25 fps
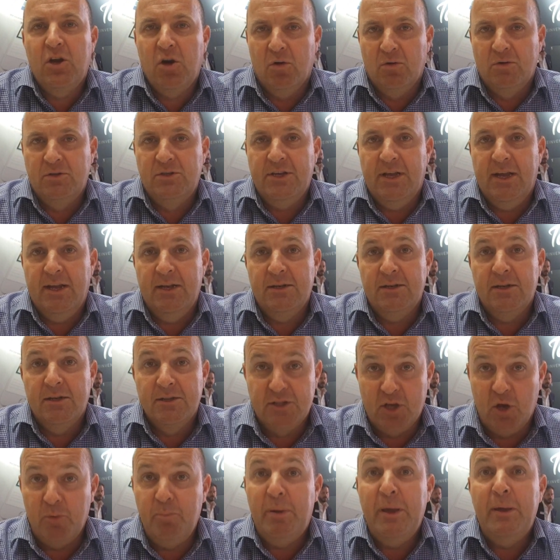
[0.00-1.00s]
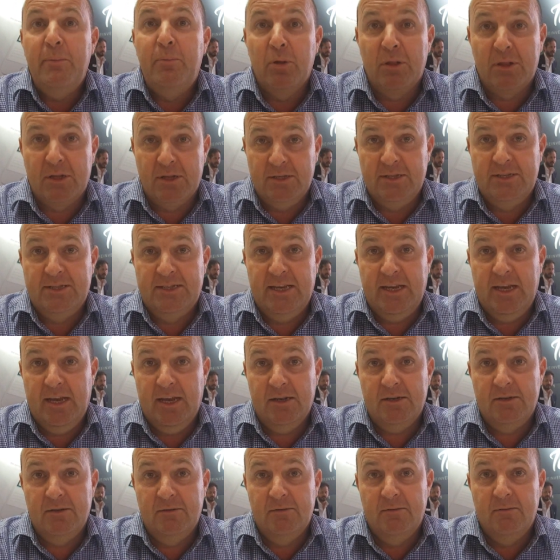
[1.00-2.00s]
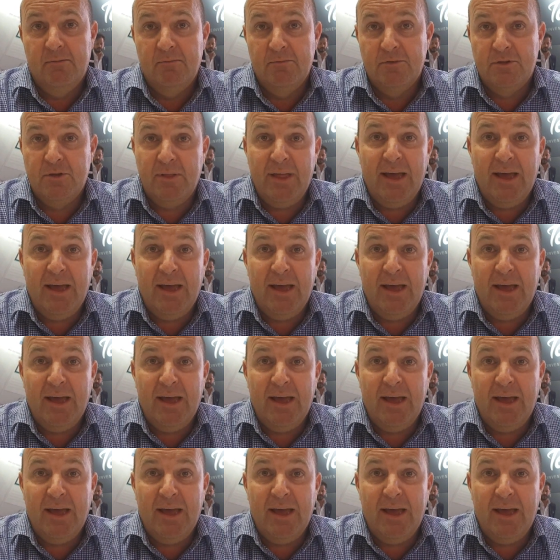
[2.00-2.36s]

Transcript: content so people can see it.